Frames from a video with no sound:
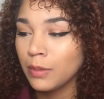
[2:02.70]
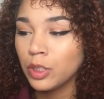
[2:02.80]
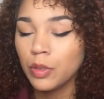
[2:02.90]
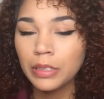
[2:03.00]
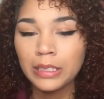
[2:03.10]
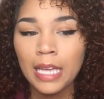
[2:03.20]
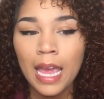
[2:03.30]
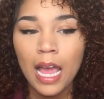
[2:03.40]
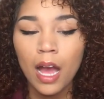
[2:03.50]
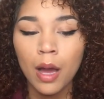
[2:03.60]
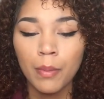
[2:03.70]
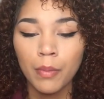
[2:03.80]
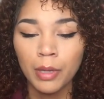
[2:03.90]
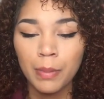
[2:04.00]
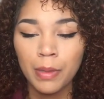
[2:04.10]
that I'm showing today um,
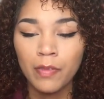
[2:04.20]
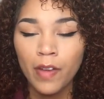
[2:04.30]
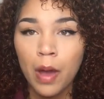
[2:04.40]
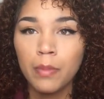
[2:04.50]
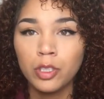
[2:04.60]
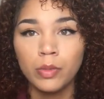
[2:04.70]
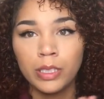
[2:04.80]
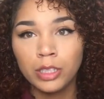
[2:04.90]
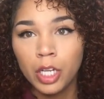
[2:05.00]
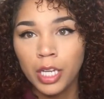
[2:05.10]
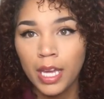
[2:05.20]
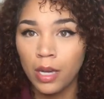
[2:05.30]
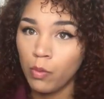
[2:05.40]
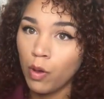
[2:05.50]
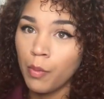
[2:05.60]
can be found between Target
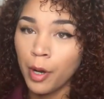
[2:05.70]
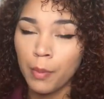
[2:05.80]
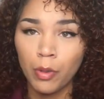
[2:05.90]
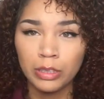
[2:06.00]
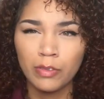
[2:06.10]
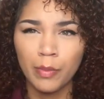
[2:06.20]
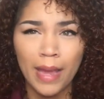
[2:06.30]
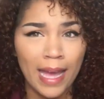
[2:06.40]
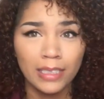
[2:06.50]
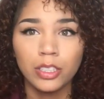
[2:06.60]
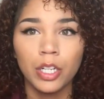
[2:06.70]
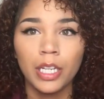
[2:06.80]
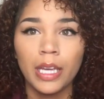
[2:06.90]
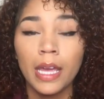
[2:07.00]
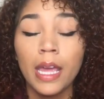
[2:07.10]
and Walmart, most of them at
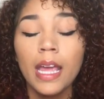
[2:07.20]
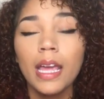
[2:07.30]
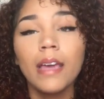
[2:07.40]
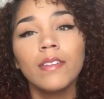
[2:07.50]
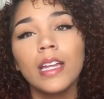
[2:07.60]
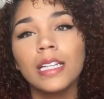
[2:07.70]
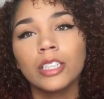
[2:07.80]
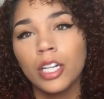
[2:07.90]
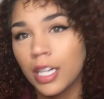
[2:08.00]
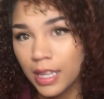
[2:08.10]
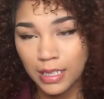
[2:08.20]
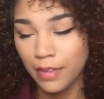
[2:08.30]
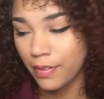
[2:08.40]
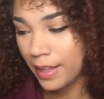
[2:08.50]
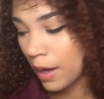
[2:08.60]
Target. If not at Target, then definitely